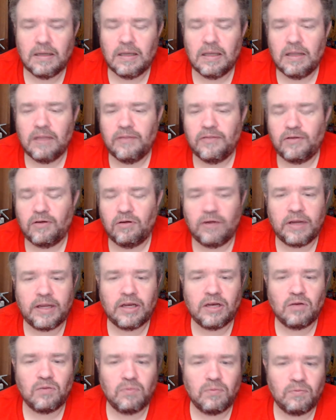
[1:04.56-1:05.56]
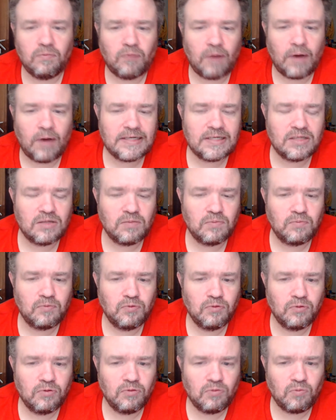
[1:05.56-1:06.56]
They're looking to raise the
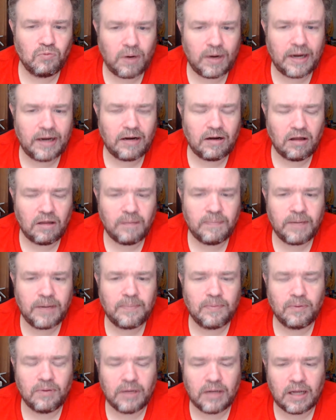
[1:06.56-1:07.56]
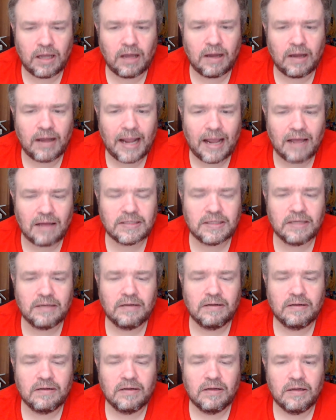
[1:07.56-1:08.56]
rent on people in HUD housing
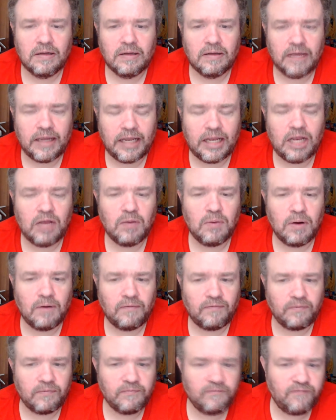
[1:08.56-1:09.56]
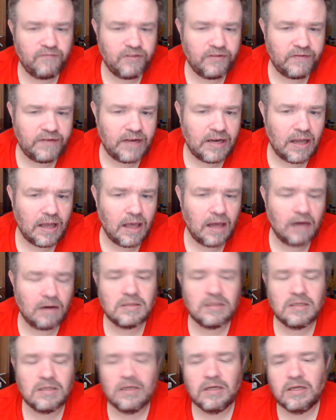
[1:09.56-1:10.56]
anywhere from
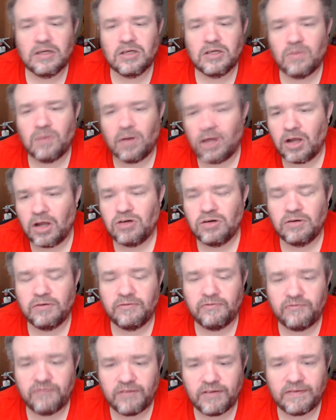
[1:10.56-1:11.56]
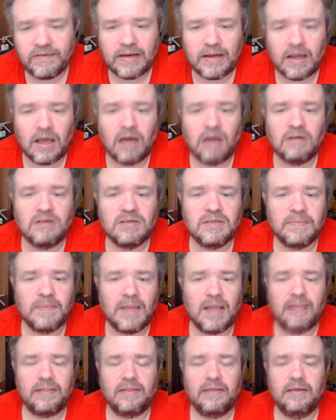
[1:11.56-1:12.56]
$50 to $150 a month.